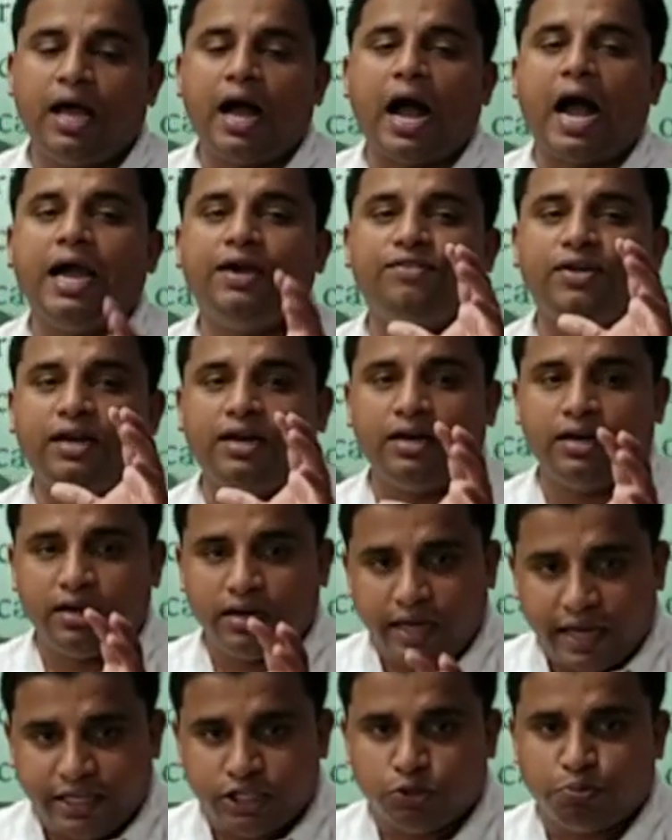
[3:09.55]
I will
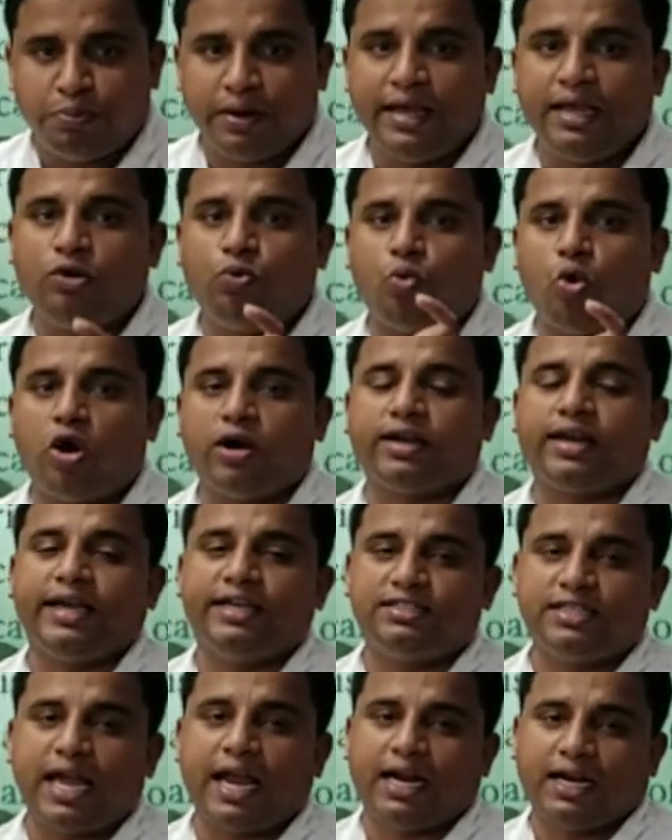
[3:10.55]
explain what
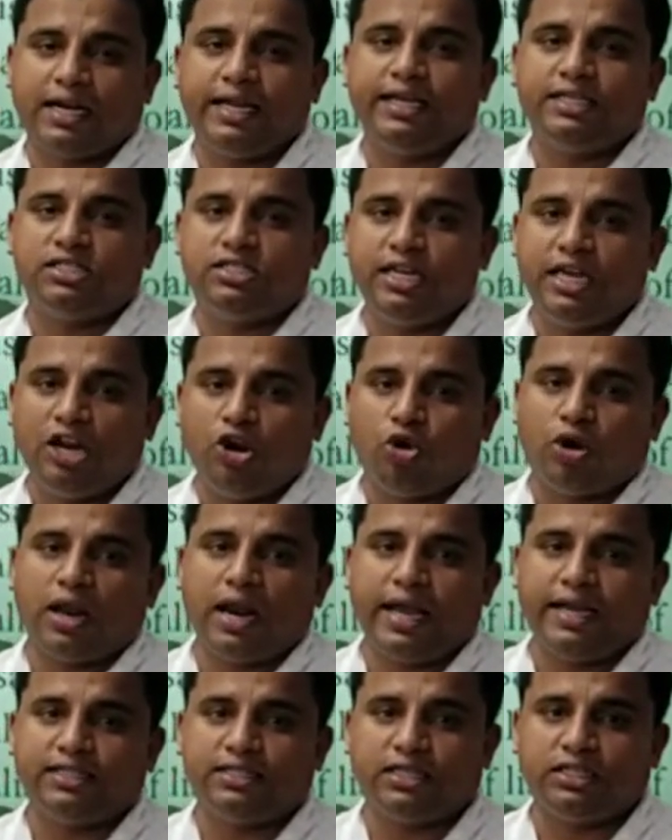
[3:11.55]
exactly is delocalization
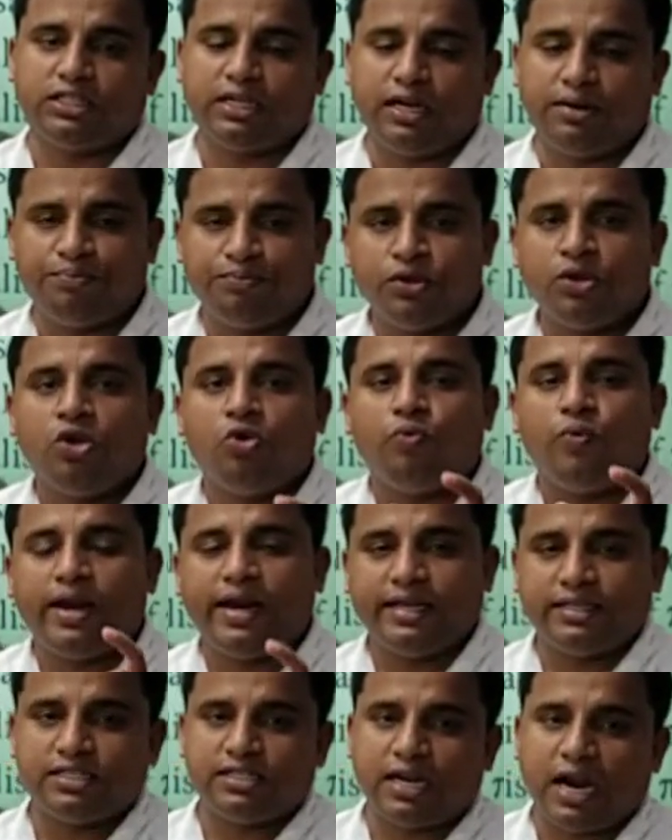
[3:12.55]
when
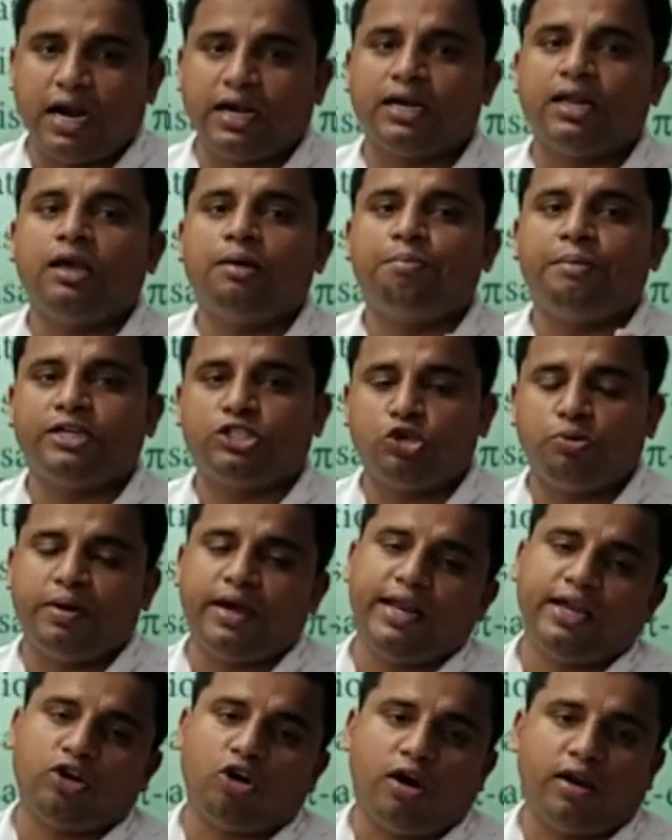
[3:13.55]
I start
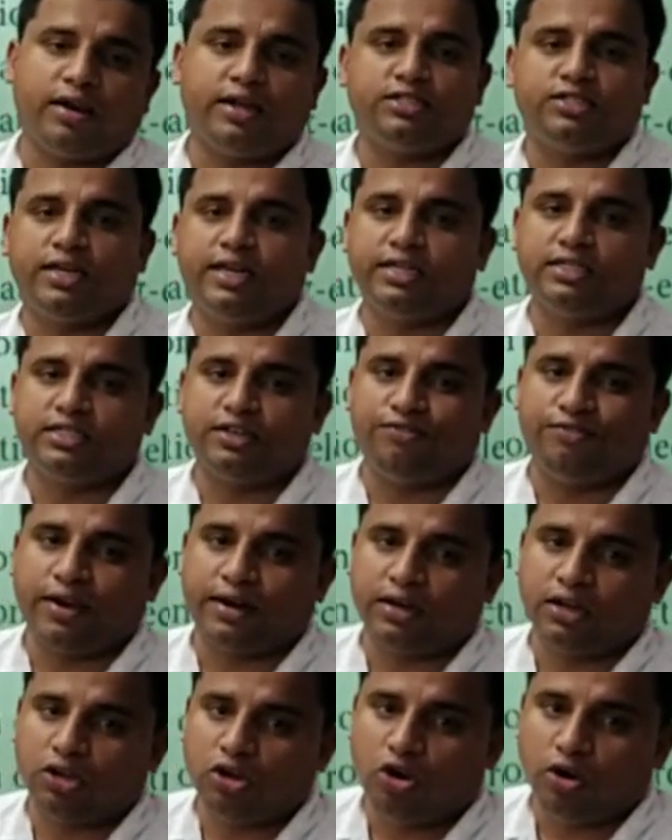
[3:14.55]
mesomeric or resonance effect.